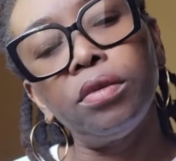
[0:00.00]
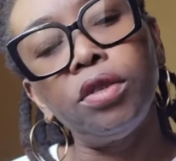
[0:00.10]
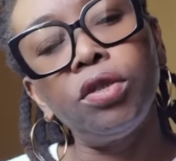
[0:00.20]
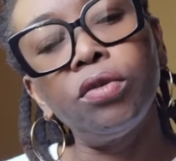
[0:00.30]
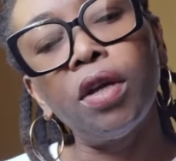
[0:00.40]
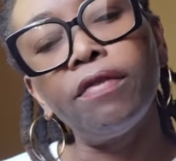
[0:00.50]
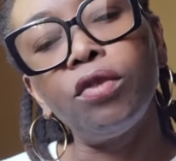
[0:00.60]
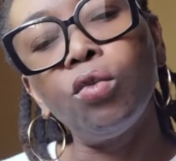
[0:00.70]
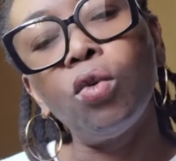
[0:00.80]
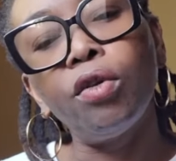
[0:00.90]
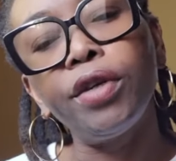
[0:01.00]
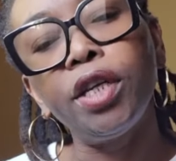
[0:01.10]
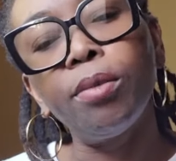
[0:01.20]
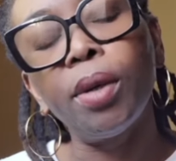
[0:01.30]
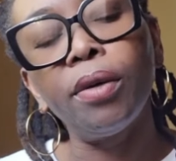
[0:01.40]
You don't have to
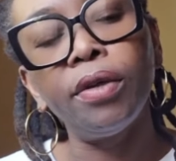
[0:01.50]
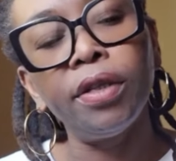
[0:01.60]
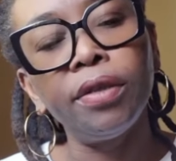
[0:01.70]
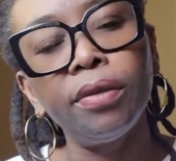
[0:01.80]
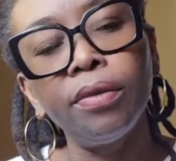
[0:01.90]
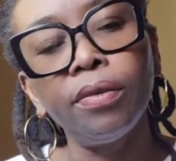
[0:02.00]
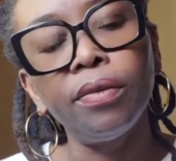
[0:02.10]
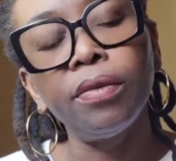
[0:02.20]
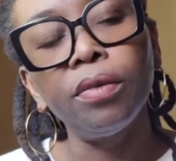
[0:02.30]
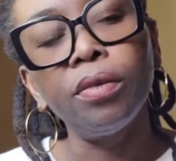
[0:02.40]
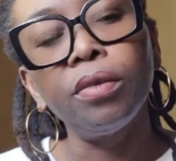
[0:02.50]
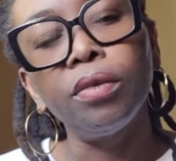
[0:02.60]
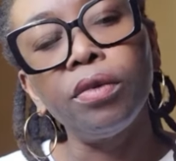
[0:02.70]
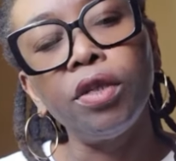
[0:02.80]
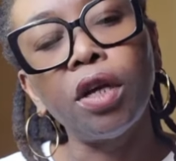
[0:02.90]
worry about it.
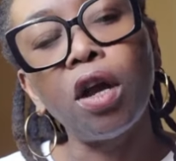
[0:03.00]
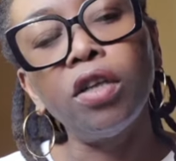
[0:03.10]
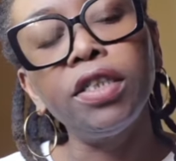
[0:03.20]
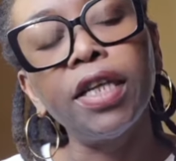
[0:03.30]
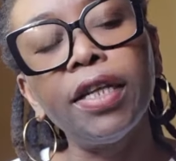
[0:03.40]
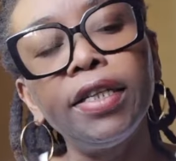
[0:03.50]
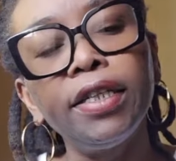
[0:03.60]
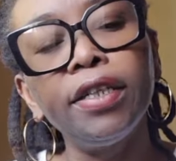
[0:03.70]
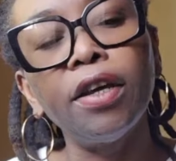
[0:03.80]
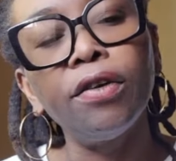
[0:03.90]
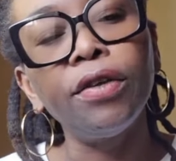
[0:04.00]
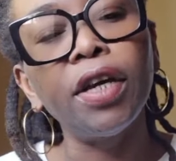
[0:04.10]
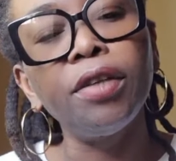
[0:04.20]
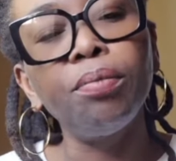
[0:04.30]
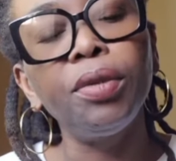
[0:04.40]
You're contented now. You're
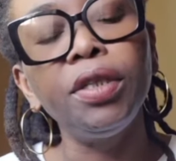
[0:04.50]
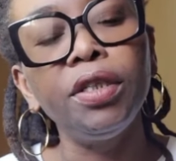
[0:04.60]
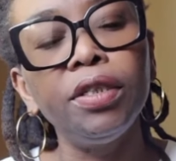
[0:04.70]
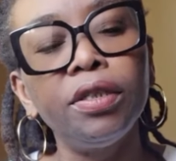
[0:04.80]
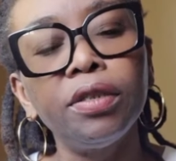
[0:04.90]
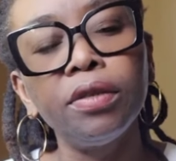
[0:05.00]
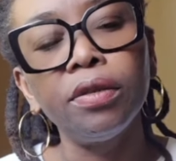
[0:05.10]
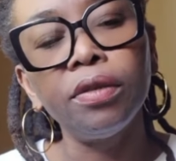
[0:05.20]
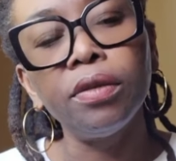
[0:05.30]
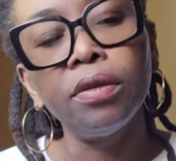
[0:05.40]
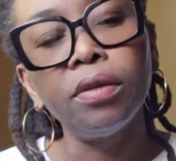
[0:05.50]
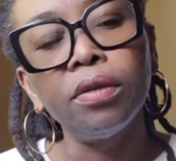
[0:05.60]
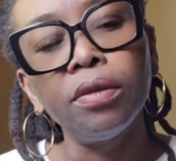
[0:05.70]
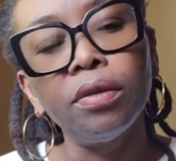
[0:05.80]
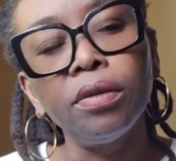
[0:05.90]
at peace.
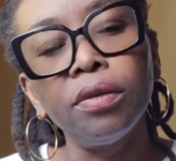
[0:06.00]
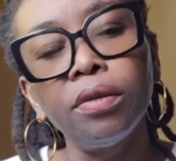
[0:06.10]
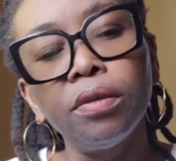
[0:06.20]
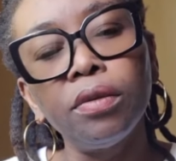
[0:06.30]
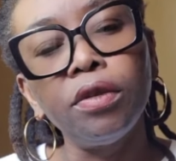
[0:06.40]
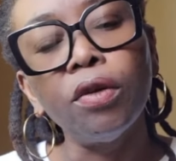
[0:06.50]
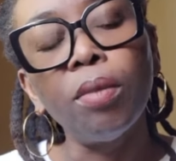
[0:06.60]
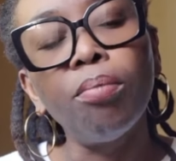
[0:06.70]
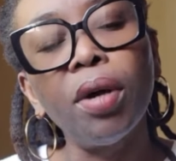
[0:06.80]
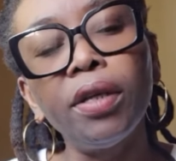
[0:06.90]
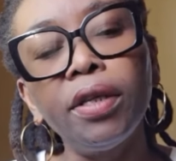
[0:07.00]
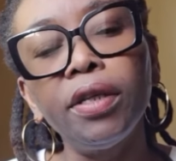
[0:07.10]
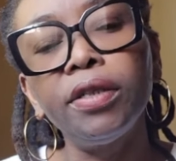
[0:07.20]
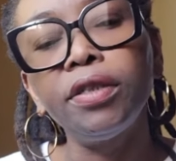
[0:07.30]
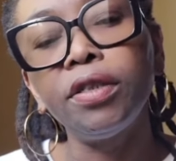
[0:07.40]
You're
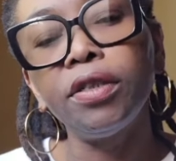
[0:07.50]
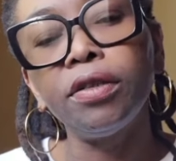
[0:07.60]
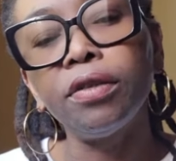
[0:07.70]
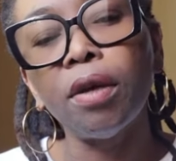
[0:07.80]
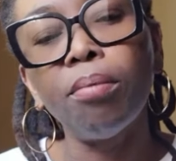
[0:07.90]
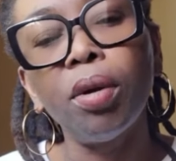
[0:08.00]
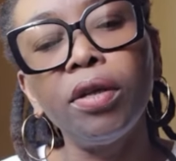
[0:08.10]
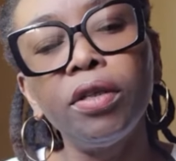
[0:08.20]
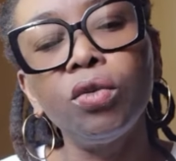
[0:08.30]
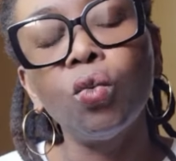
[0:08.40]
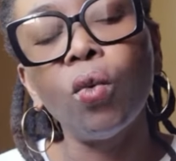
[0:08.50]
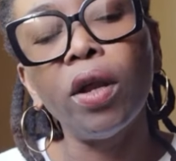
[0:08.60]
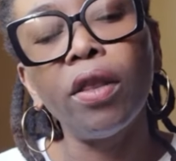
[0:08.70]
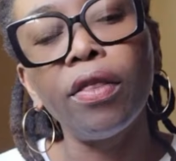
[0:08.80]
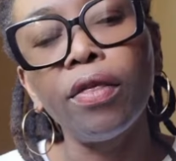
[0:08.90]
abundance here. Abundant
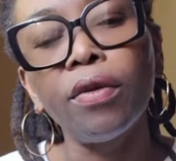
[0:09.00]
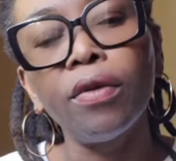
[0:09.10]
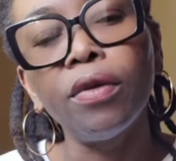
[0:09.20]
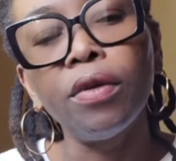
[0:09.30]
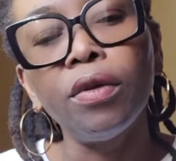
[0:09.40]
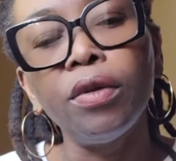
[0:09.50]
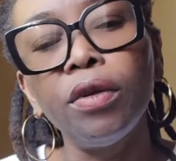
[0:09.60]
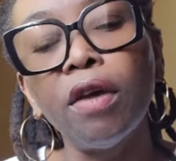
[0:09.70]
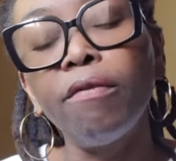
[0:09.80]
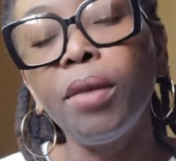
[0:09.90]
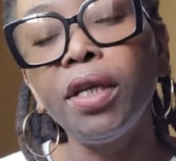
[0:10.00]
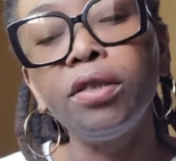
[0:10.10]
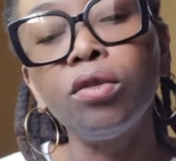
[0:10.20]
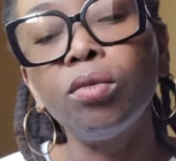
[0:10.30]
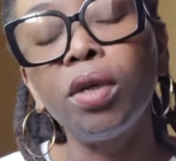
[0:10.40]
wealth. You have made
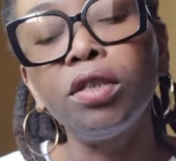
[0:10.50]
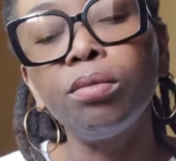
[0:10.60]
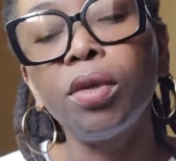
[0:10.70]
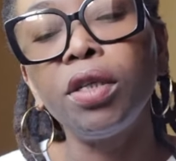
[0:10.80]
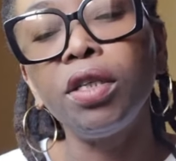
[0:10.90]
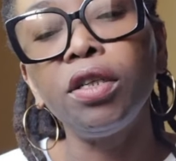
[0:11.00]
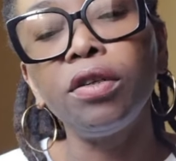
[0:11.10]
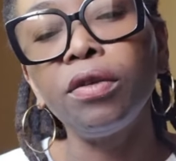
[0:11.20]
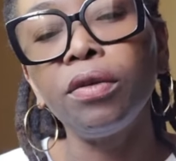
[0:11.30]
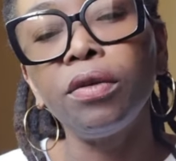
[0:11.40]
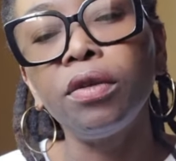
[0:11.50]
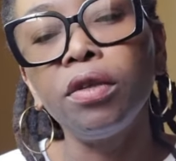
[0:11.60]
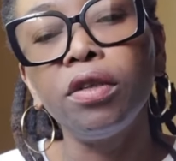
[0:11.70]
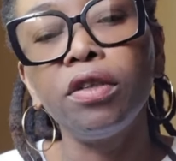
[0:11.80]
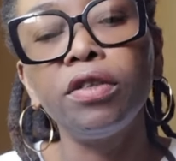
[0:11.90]
so much money here.
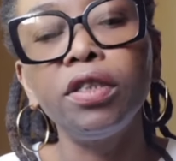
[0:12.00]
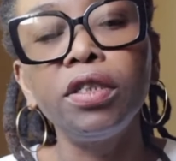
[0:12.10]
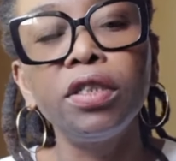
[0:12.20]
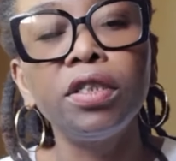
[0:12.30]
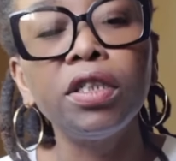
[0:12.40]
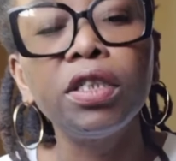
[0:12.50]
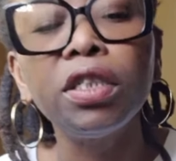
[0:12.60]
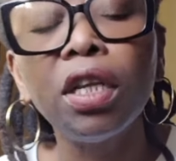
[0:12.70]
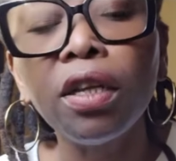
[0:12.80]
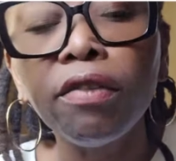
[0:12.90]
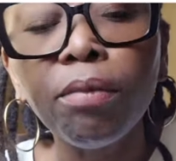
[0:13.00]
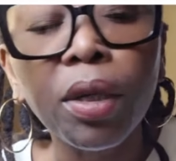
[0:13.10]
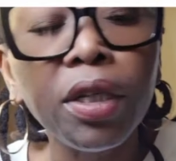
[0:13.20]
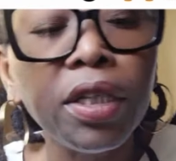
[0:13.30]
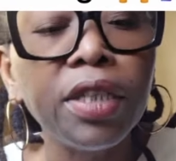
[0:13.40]
This is a lot of
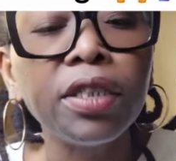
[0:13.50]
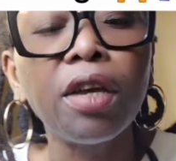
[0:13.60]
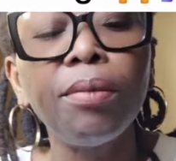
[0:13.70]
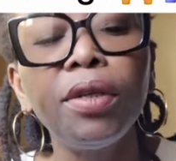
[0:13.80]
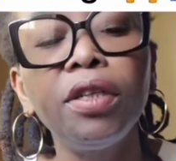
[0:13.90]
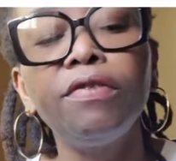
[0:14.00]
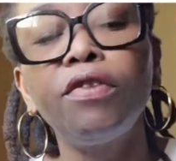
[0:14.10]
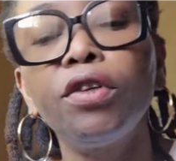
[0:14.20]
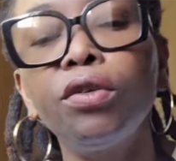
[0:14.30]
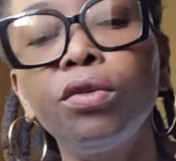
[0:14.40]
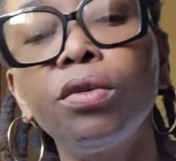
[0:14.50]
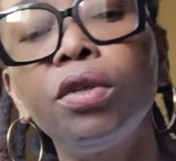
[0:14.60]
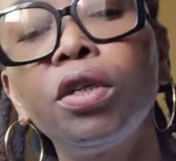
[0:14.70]
money that's coming in for you.